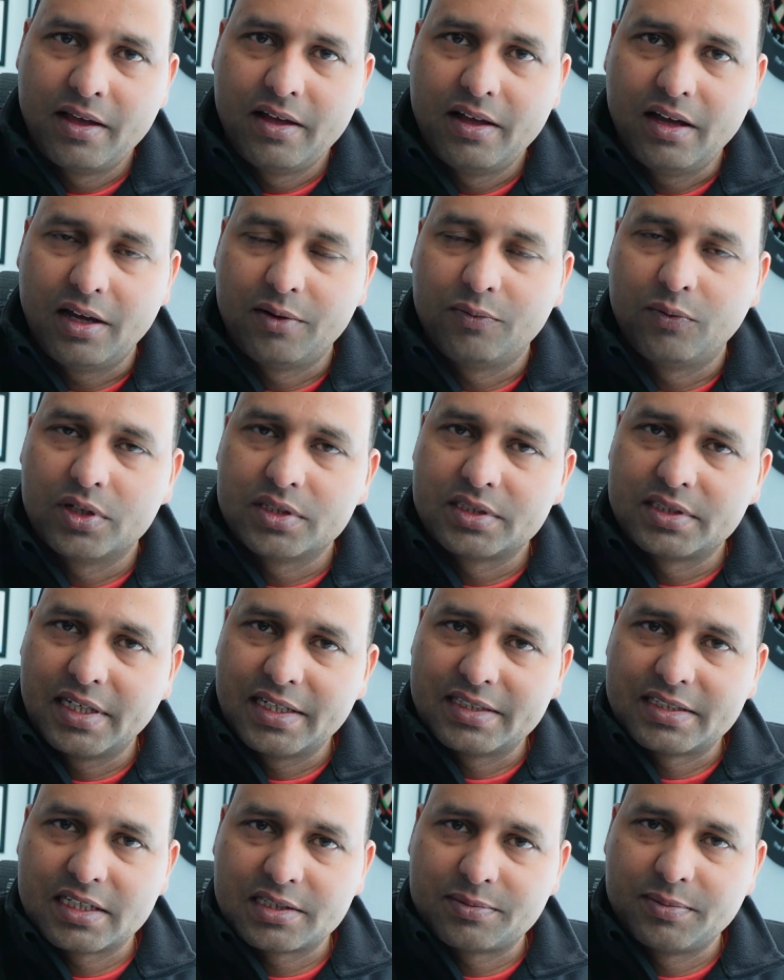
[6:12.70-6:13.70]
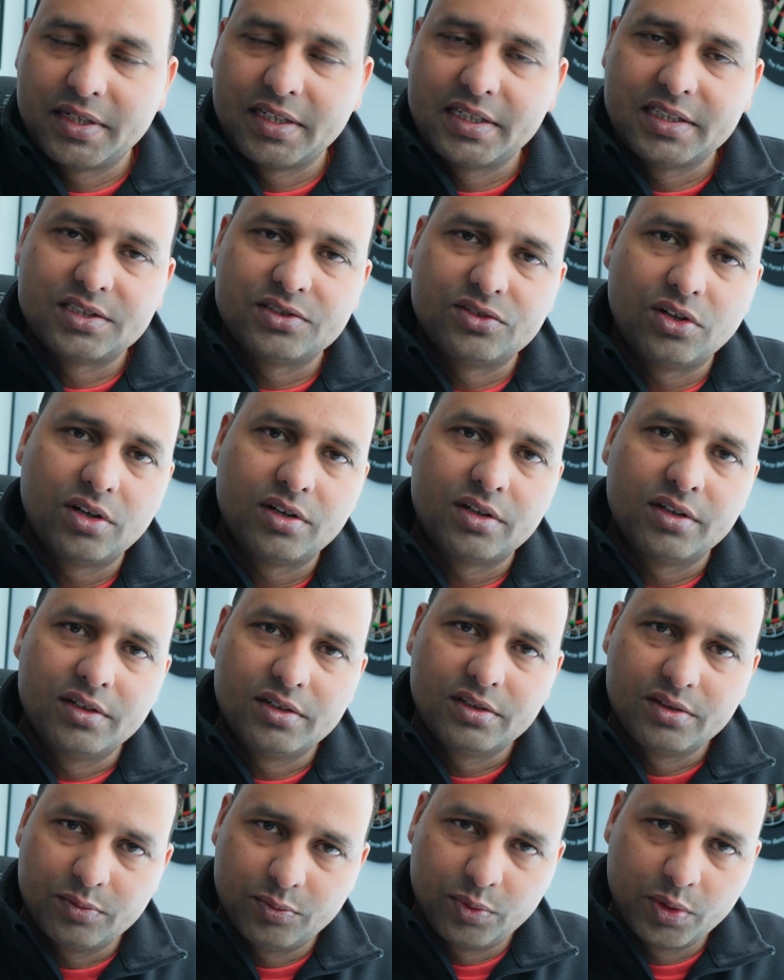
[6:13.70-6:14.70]
And once the assessment is done,
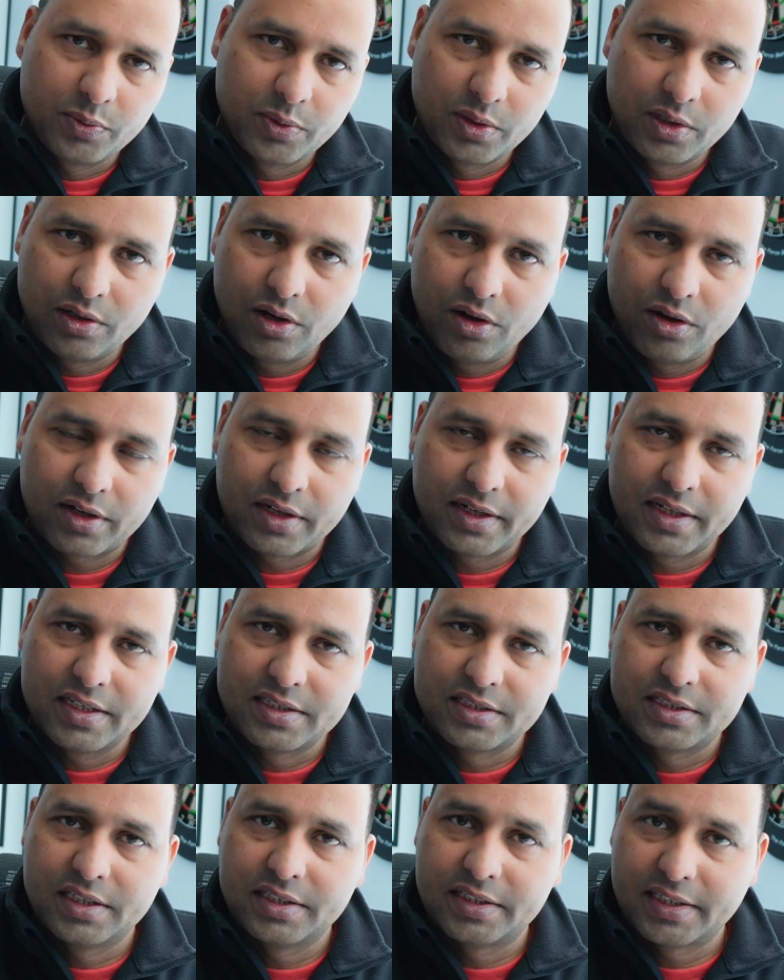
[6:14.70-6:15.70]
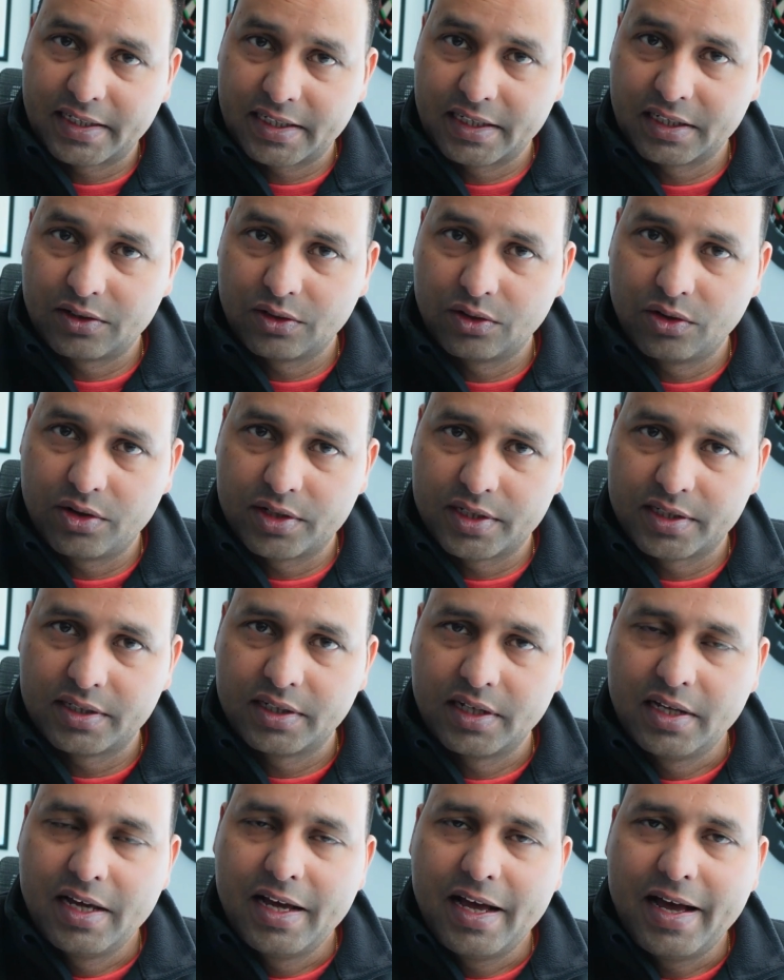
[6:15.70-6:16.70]
we will organize the technical audit.
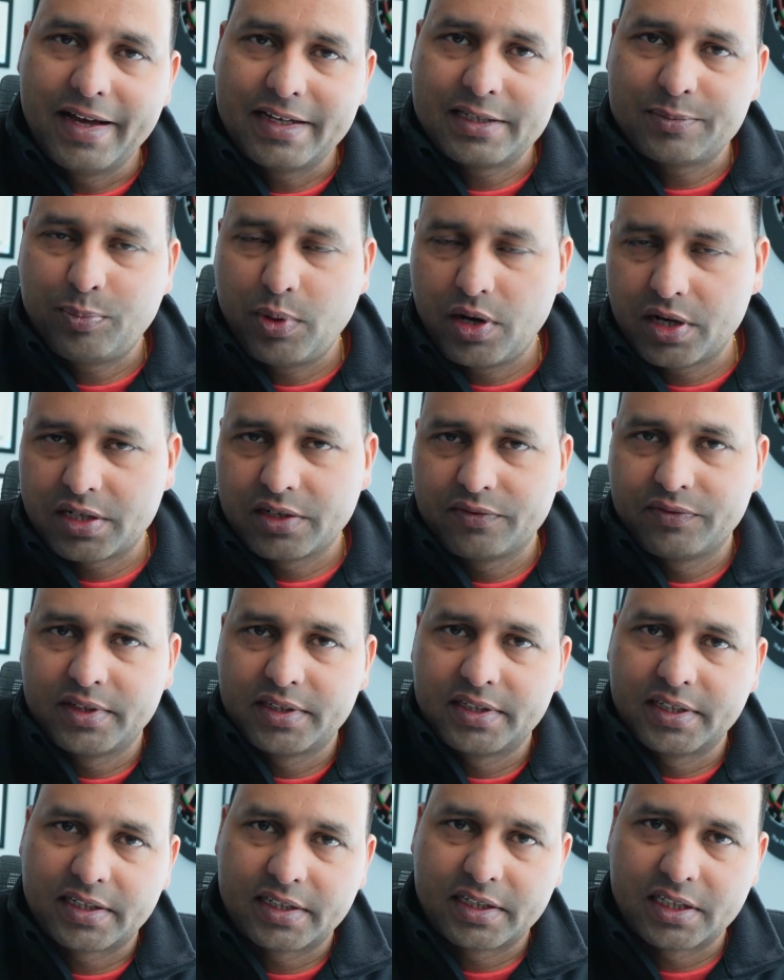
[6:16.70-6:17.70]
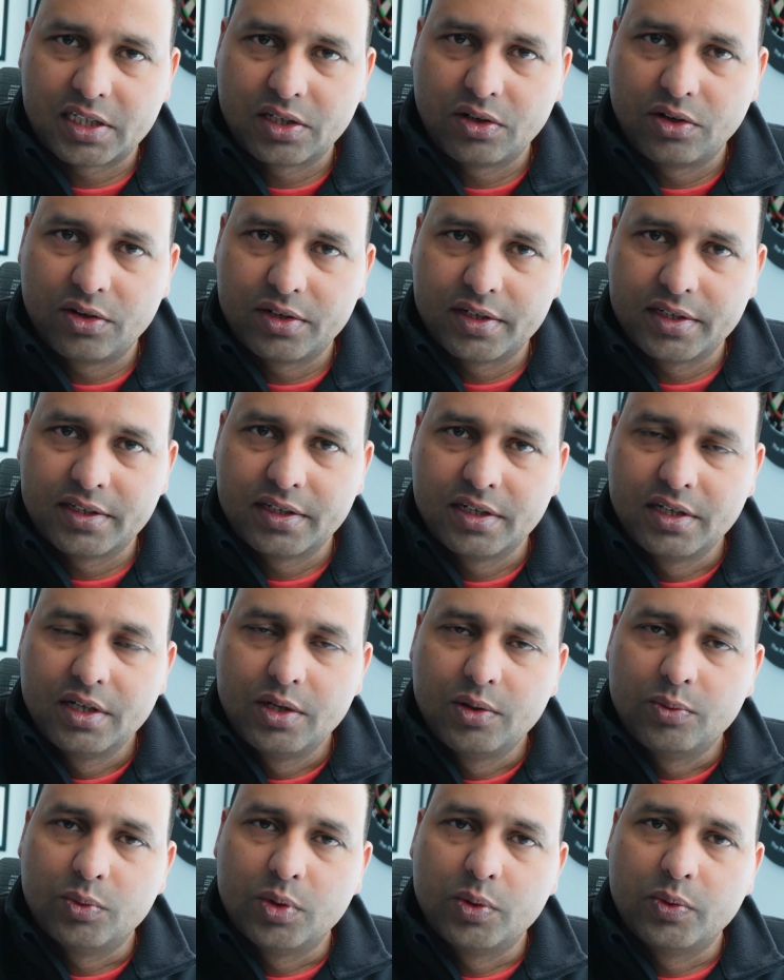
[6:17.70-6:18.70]
As part of the technical audit,
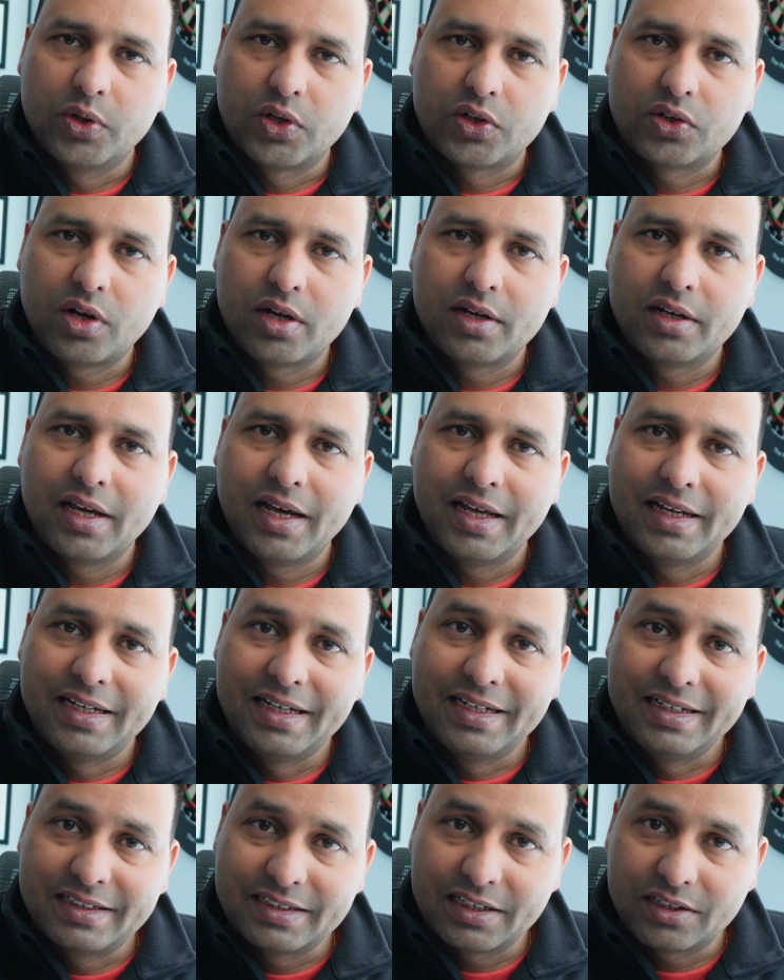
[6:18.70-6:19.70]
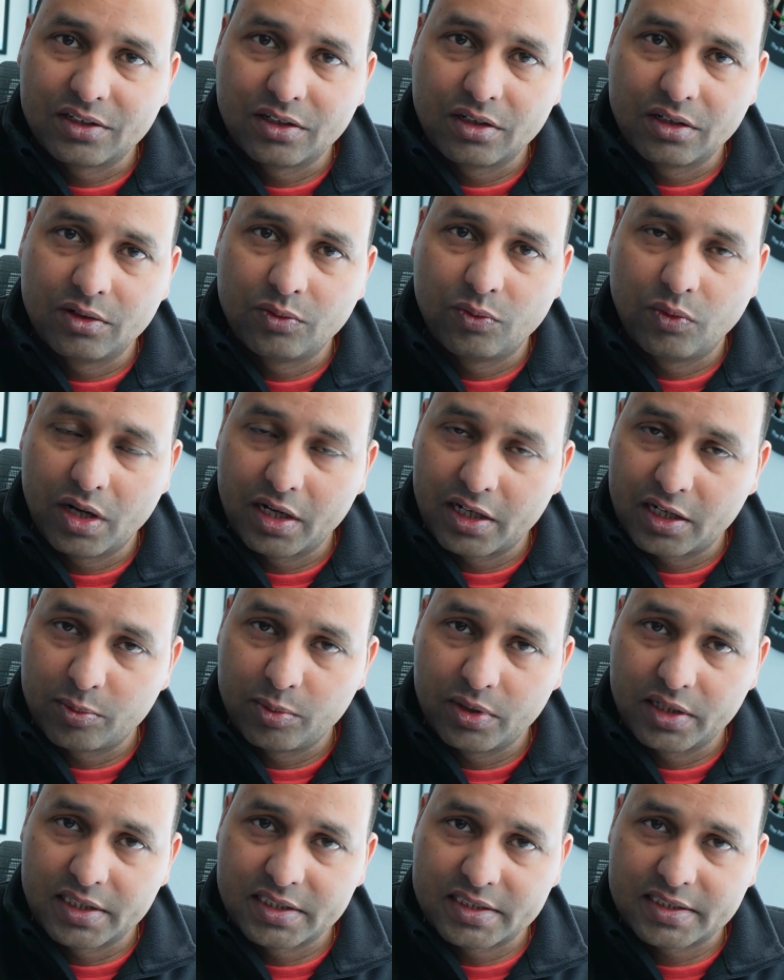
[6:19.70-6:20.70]
we will run an internal
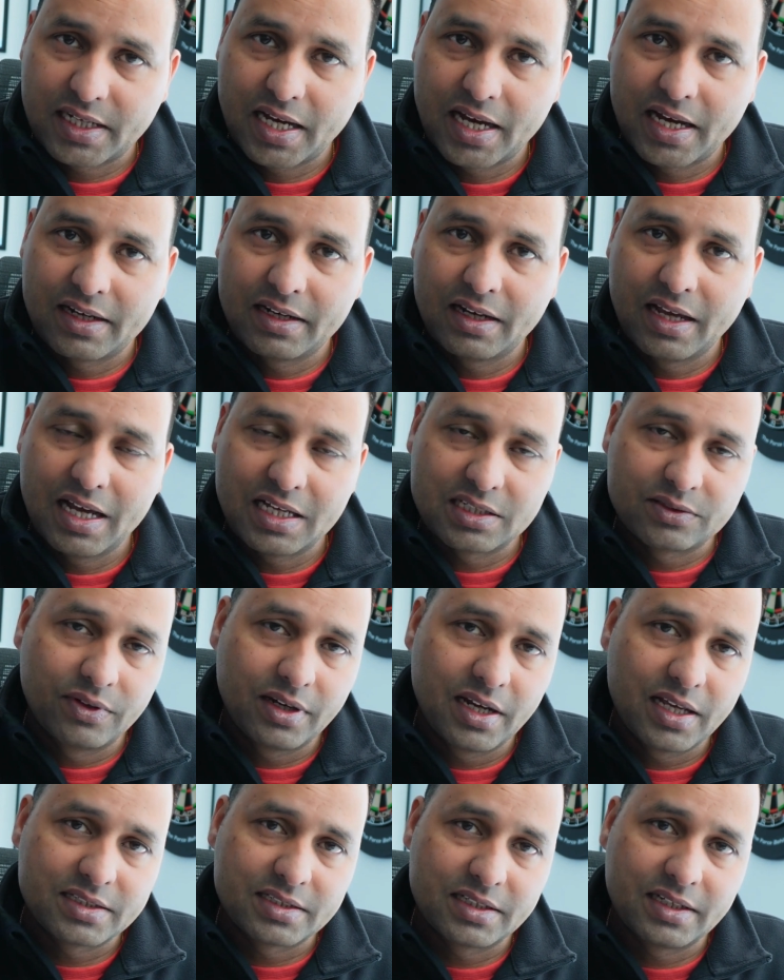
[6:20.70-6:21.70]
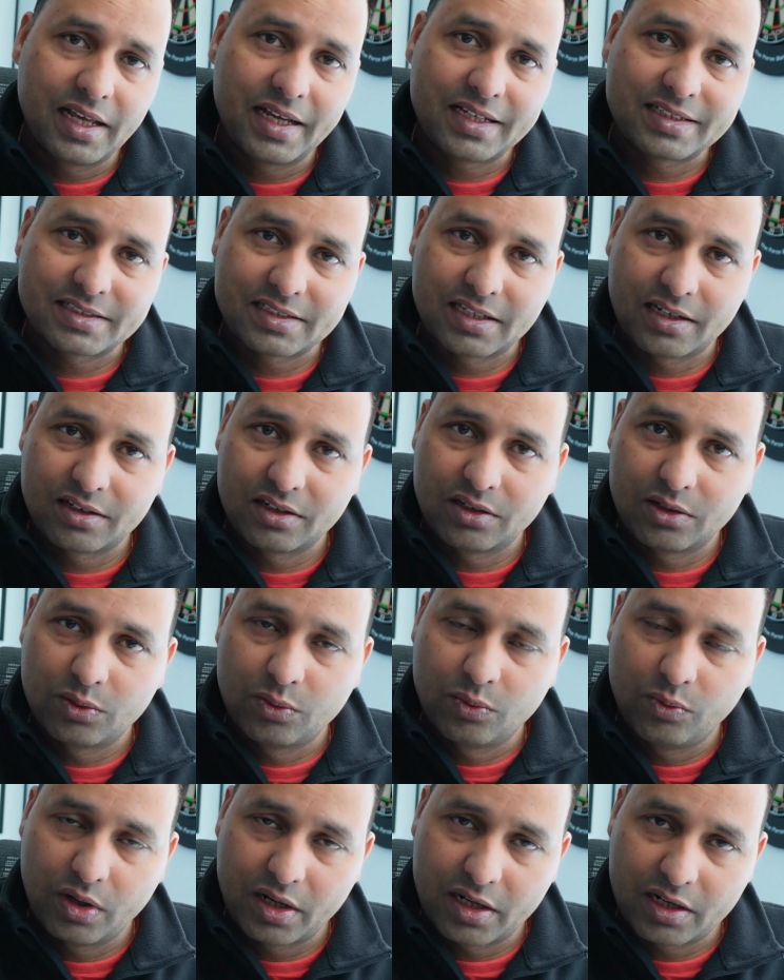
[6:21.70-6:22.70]
vulnerability scan as well as an external
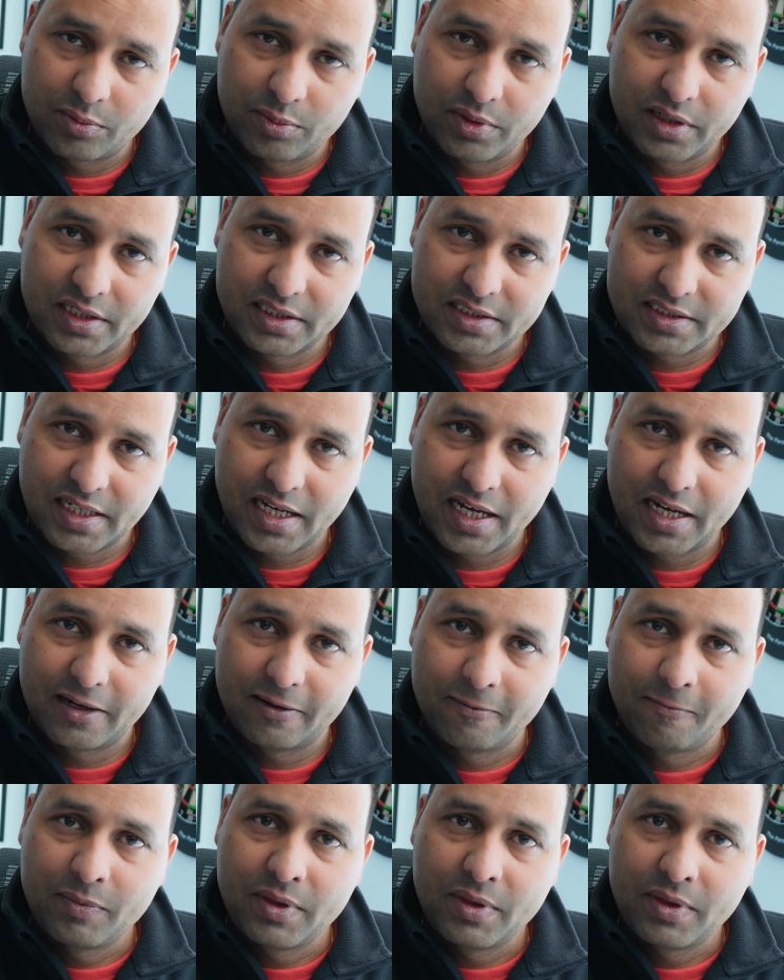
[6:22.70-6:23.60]
vulnerability scan.